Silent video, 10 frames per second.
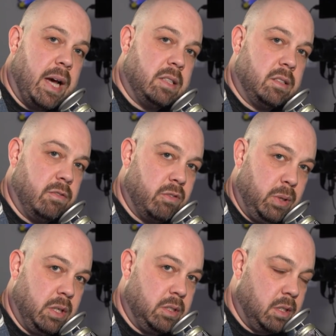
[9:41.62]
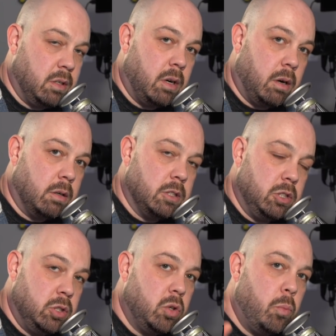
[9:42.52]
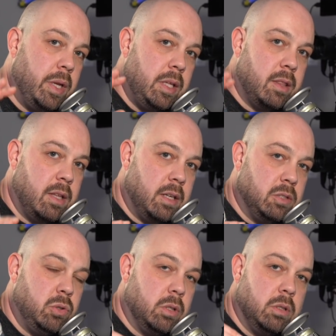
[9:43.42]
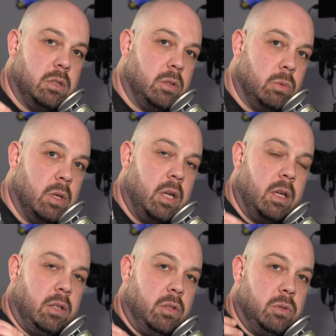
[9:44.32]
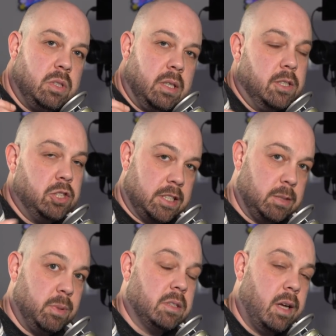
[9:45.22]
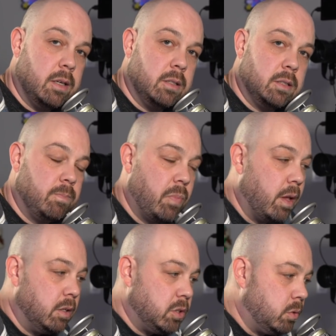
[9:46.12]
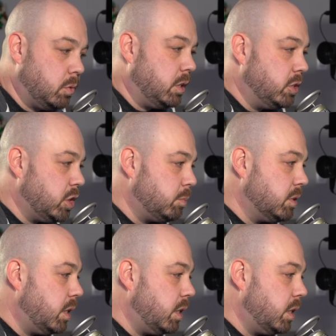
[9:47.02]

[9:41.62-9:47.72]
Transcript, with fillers: massive, because there are so many things you can do using adjustment layers. So an adjustment